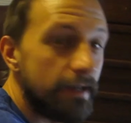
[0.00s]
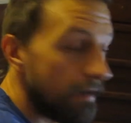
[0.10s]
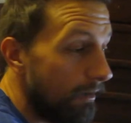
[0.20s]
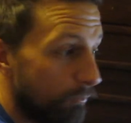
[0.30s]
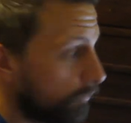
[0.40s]
Like,
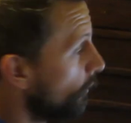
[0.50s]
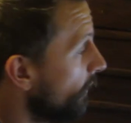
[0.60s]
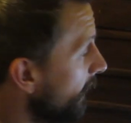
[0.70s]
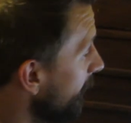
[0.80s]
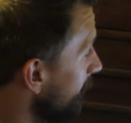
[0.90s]
I'll
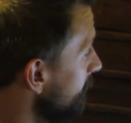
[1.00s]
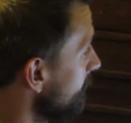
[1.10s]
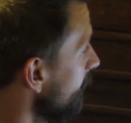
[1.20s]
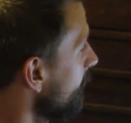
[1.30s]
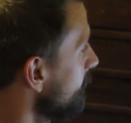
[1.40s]
look at
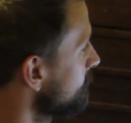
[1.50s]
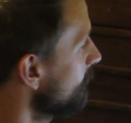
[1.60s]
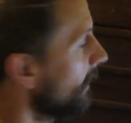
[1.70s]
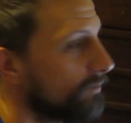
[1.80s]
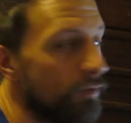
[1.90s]
it. And I,
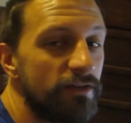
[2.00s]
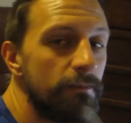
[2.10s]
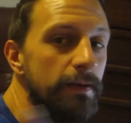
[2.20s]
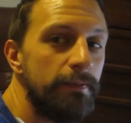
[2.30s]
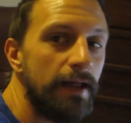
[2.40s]
I told
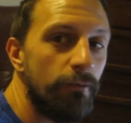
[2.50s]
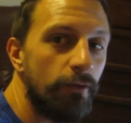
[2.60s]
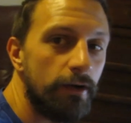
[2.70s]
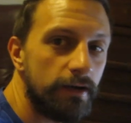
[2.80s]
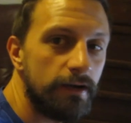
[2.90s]
some people at
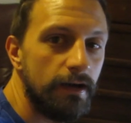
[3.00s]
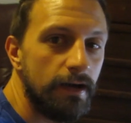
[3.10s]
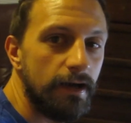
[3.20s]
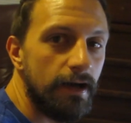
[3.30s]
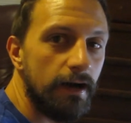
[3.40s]
work,
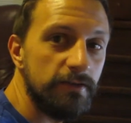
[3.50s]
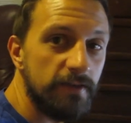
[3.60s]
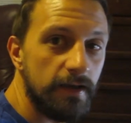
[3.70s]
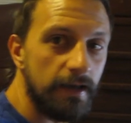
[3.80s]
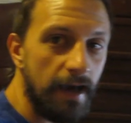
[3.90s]
I was
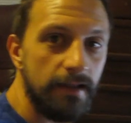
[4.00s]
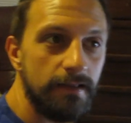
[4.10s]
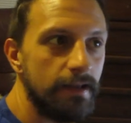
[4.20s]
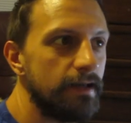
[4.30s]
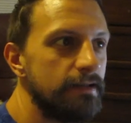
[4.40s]
like,
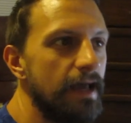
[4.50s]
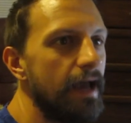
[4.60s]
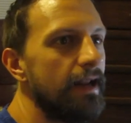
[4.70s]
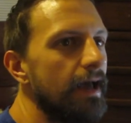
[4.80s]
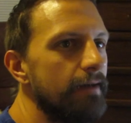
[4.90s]
at like
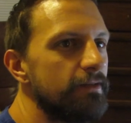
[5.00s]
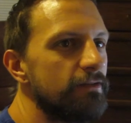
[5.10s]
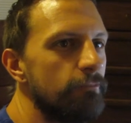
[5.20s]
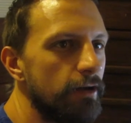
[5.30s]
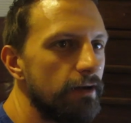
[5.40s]
eight A M
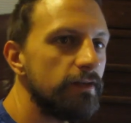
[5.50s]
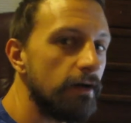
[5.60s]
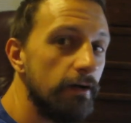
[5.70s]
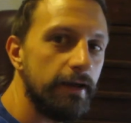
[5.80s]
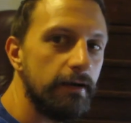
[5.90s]
this morning, I was
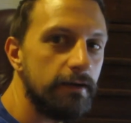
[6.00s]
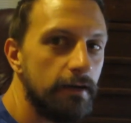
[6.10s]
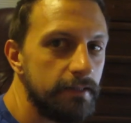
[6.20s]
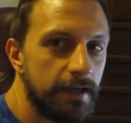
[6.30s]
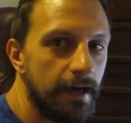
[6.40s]
like, oh, they already
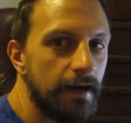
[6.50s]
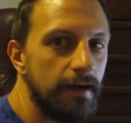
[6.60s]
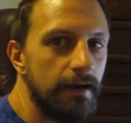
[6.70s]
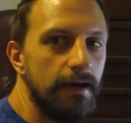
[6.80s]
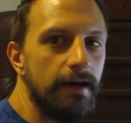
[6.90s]
caught the
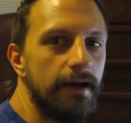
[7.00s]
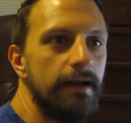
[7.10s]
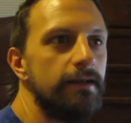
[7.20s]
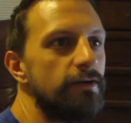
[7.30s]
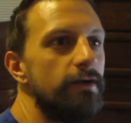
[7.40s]
guy.
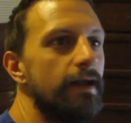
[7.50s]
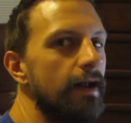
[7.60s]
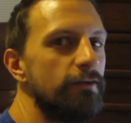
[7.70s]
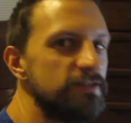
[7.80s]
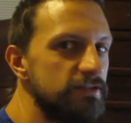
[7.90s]
And it turned out
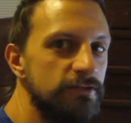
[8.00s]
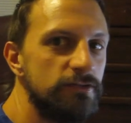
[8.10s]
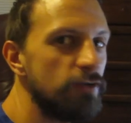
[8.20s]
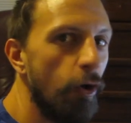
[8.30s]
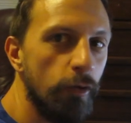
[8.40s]
I was
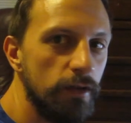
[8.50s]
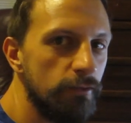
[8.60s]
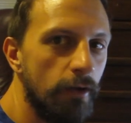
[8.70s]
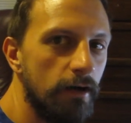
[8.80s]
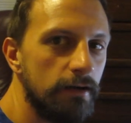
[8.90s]
totally
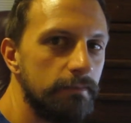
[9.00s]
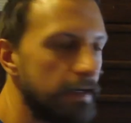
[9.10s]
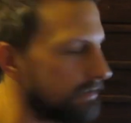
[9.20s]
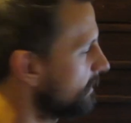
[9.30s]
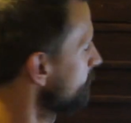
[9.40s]
wrong
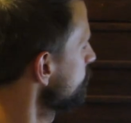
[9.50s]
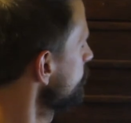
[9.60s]
because I was